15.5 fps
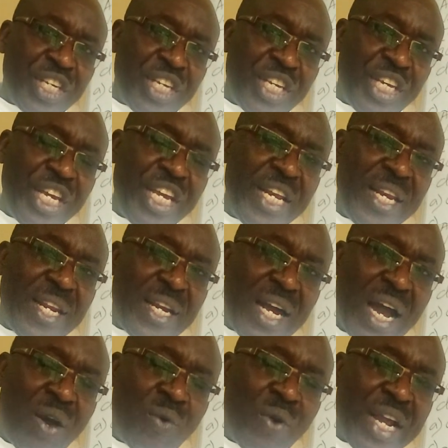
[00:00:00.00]
In
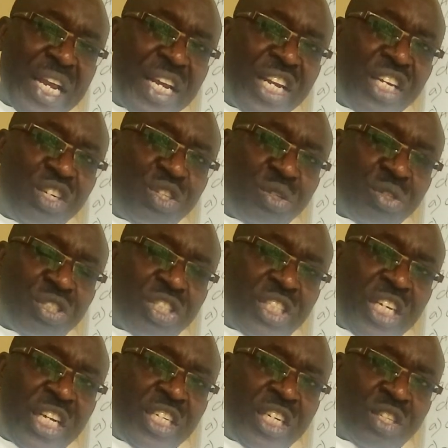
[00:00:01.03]
our initial
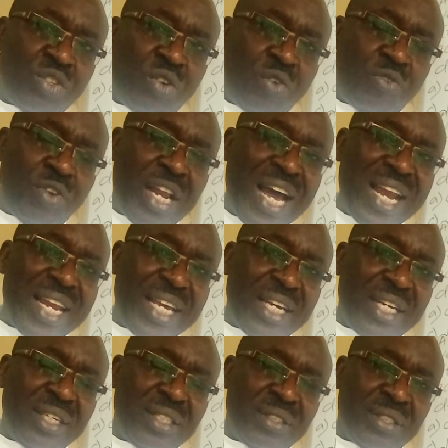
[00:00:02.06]
stages of
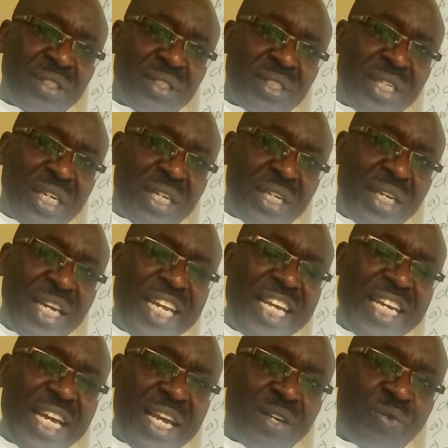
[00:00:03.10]
learning
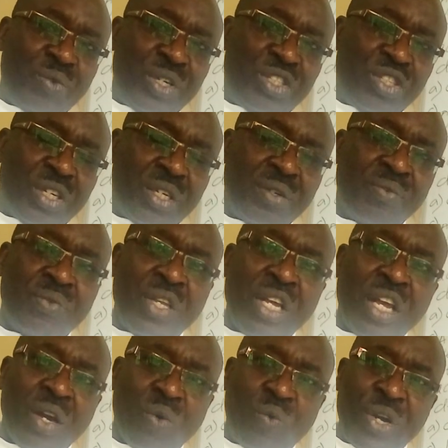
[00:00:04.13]
linear equation,
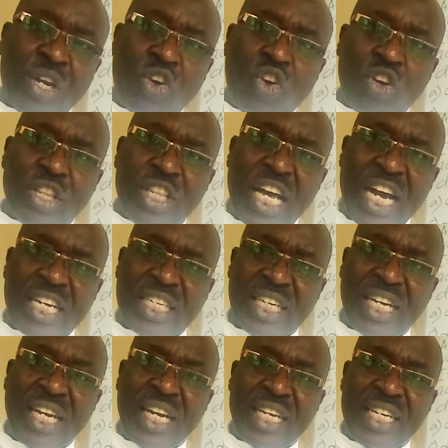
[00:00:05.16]
we call that
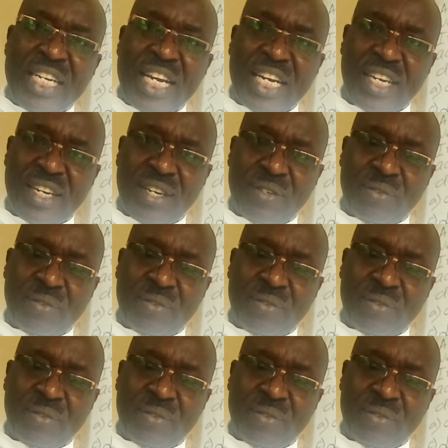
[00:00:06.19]
gradient.